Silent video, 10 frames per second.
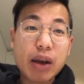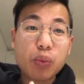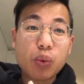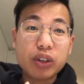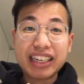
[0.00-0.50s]

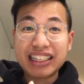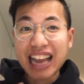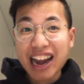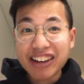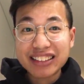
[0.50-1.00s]
I'm
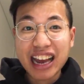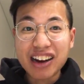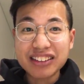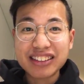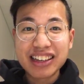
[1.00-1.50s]
watching Terrace
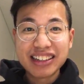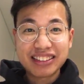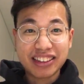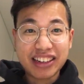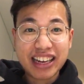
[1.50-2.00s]
House.
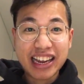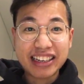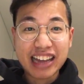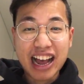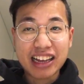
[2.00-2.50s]
So you
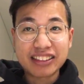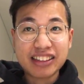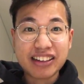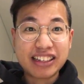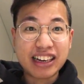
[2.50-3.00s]
can
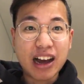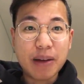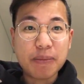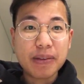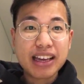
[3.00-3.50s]
search it
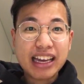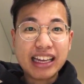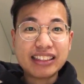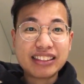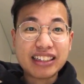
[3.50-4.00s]
up.
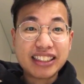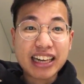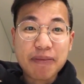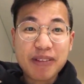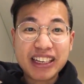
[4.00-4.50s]
It is a
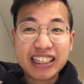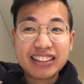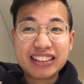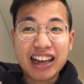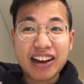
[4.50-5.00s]

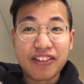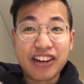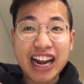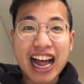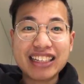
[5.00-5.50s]
Japanese
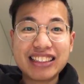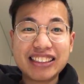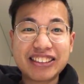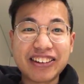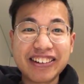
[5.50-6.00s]

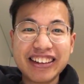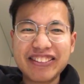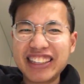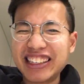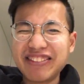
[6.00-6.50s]
reality show,
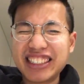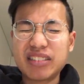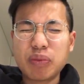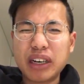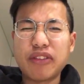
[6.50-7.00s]
which
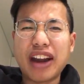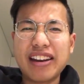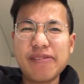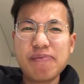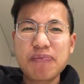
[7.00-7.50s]
is pretty
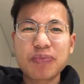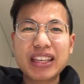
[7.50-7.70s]
random.